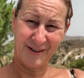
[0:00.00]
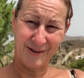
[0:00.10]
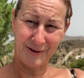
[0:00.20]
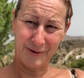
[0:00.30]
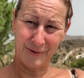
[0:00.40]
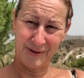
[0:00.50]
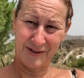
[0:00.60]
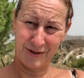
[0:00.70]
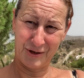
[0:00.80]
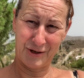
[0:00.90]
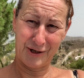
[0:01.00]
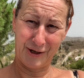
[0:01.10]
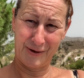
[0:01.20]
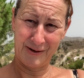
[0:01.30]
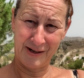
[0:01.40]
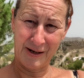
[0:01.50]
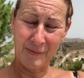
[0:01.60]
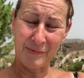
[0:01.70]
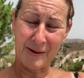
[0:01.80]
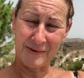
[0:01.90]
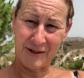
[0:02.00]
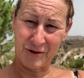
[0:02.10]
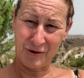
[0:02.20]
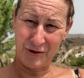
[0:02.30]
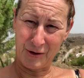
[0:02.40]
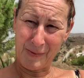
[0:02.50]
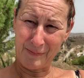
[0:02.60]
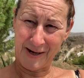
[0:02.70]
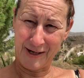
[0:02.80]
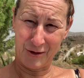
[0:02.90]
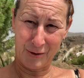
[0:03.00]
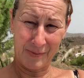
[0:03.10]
oh, is this you? Perhaps that's your new mate and your